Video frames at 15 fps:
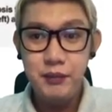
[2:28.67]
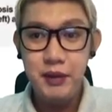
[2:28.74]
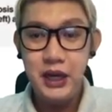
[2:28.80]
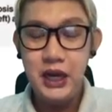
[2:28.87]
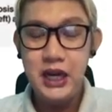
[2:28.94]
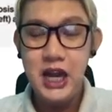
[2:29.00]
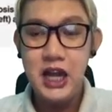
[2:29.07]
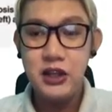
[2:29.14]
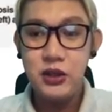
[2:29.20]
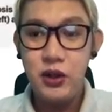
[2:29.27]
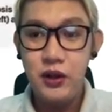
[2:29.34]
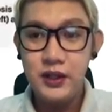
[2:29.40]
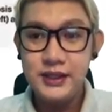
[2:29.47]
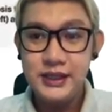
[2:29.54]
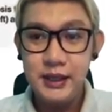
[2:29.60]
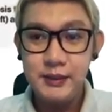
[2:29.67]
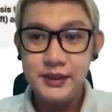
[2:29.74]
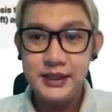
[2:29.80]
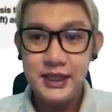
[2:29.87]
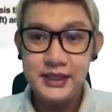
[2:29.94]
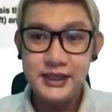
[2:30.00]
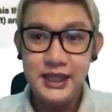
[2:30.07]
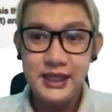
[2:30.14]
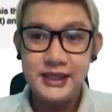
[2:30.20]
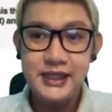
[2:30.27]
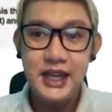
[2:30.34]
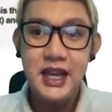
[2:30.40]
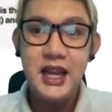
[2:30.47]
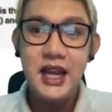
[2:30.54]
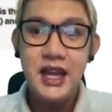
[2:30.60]
meaning not all substances
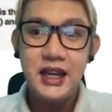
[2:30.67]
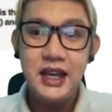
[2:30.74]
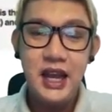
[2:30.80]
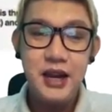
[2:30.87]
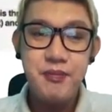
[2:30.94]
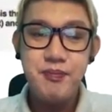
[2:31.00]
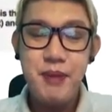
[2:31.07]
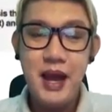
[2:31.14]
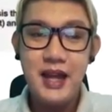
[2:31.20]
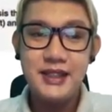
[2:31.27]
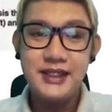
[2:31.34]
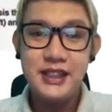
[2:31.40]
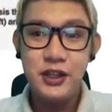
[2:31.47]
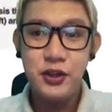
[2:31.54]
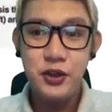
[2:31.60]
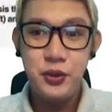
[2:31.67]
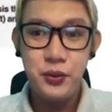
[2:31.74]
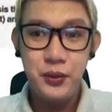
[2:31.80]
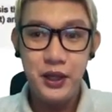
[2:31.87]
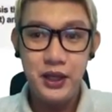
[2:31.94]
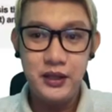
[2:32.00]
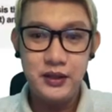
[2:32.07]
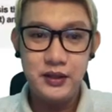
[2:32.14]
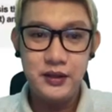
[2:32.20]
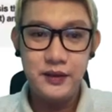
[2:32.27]
can pass through it.